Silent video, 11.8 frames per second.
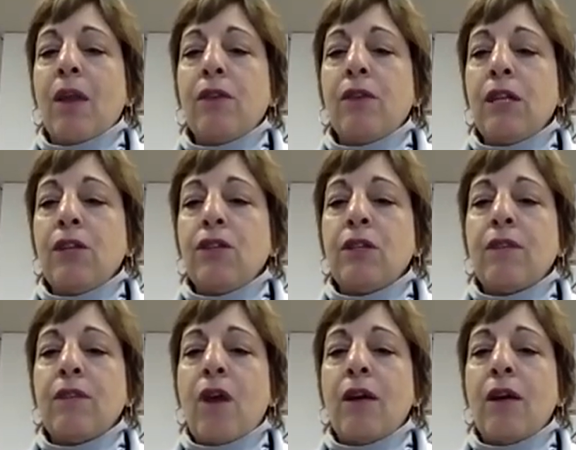teachers
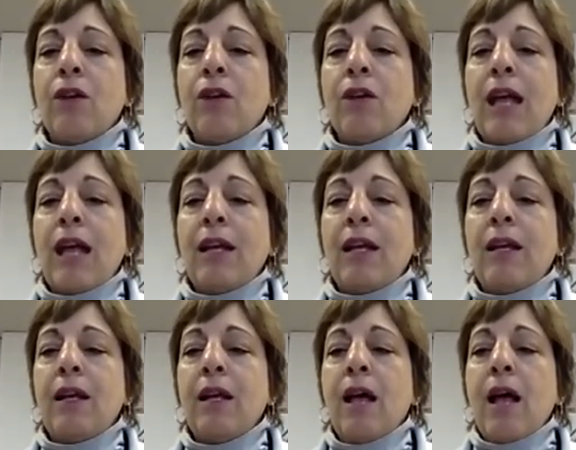have already
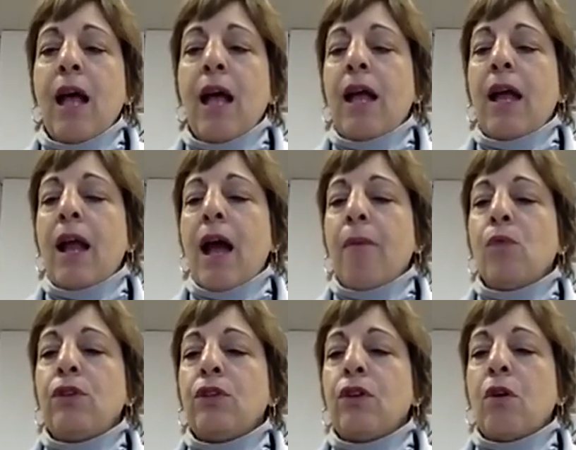created, and I'm
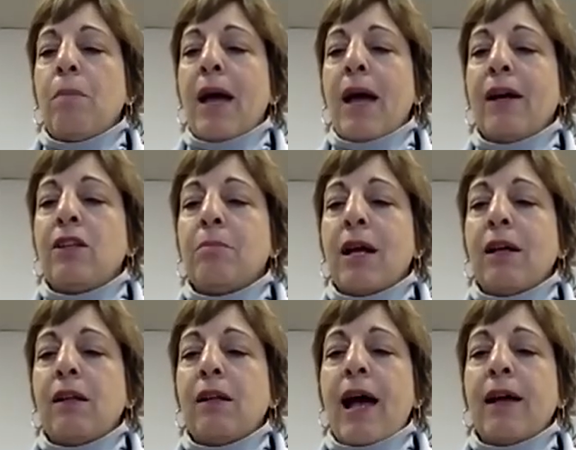going to go back to my
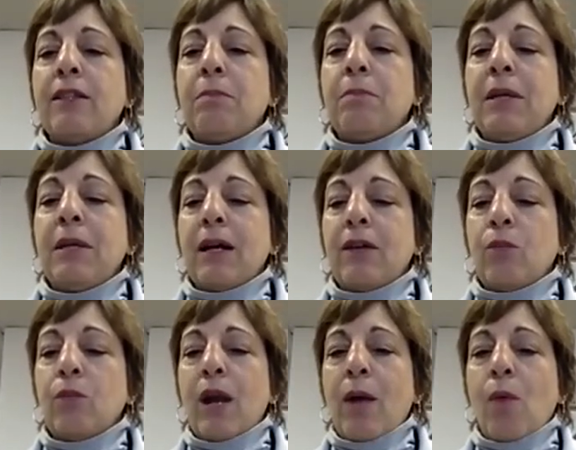class, because
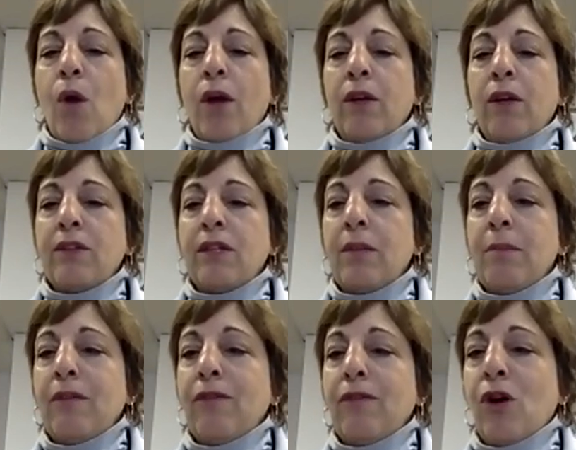what I want you to see
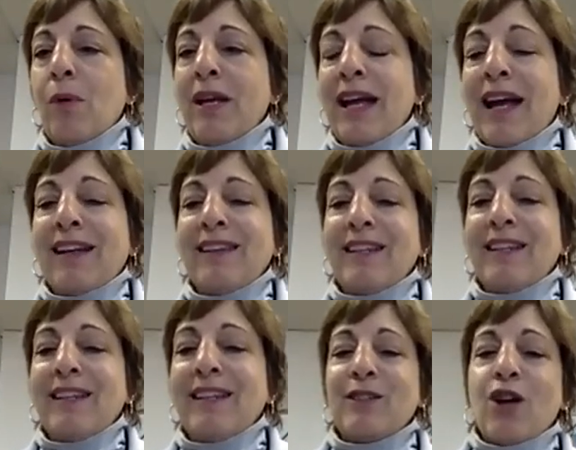before we end,
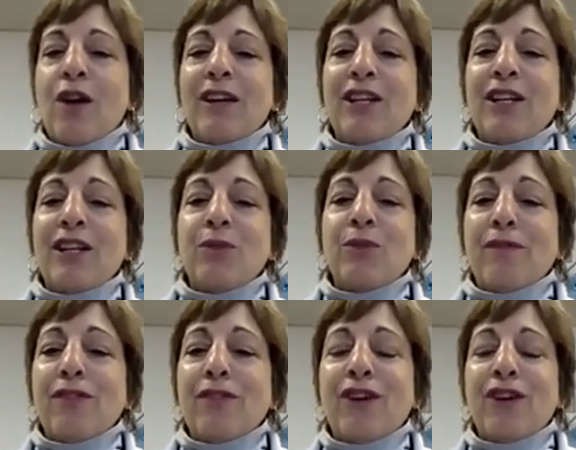since it's already
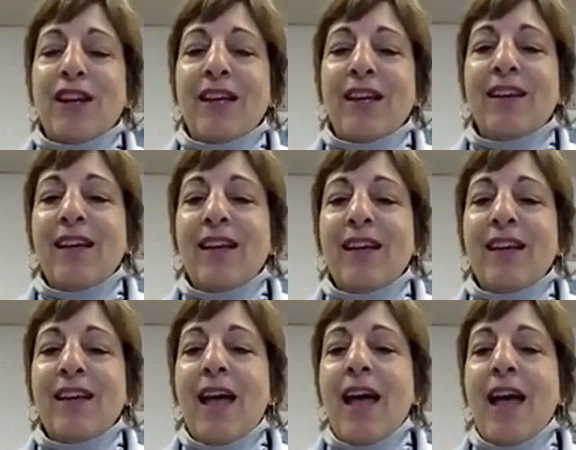12:30,
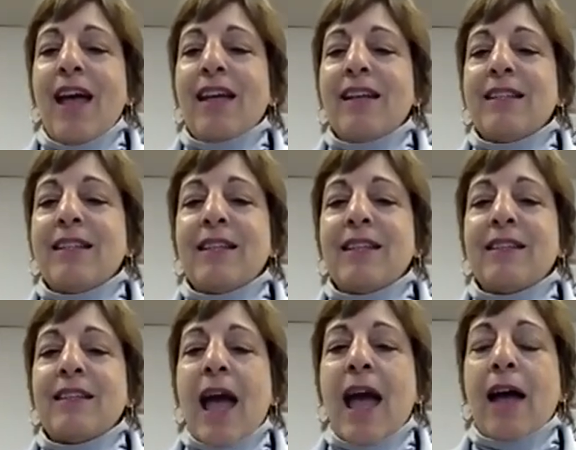is
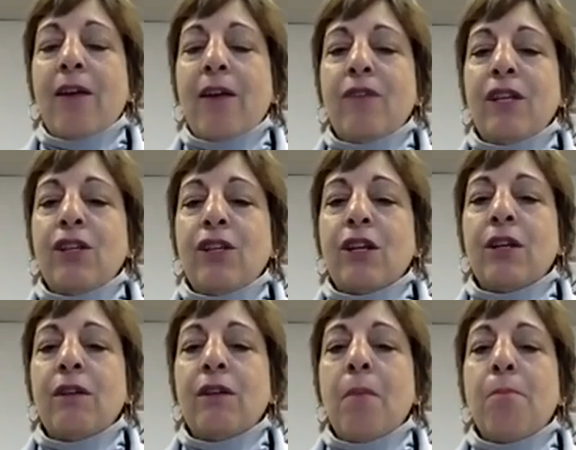this add feature,
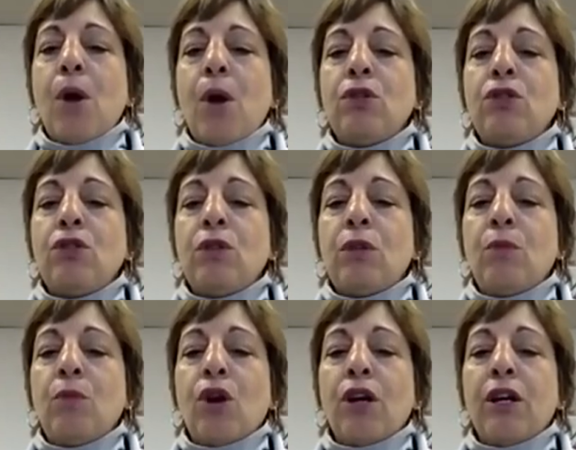post student
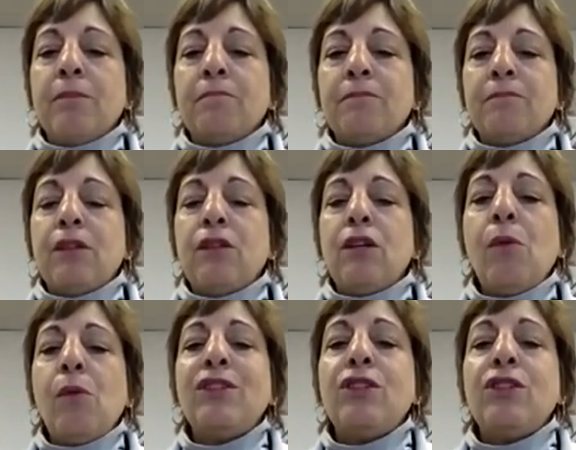work. Look at
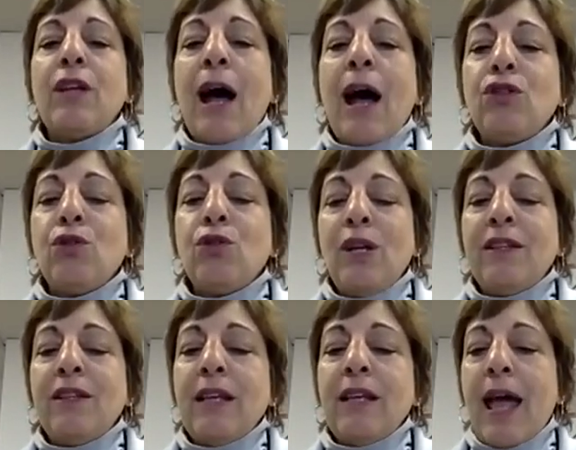how students
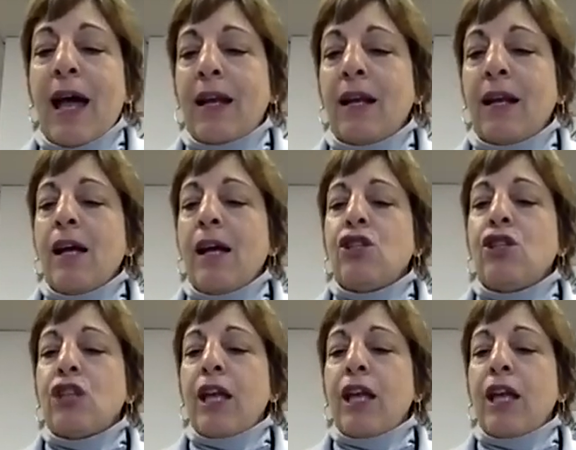can share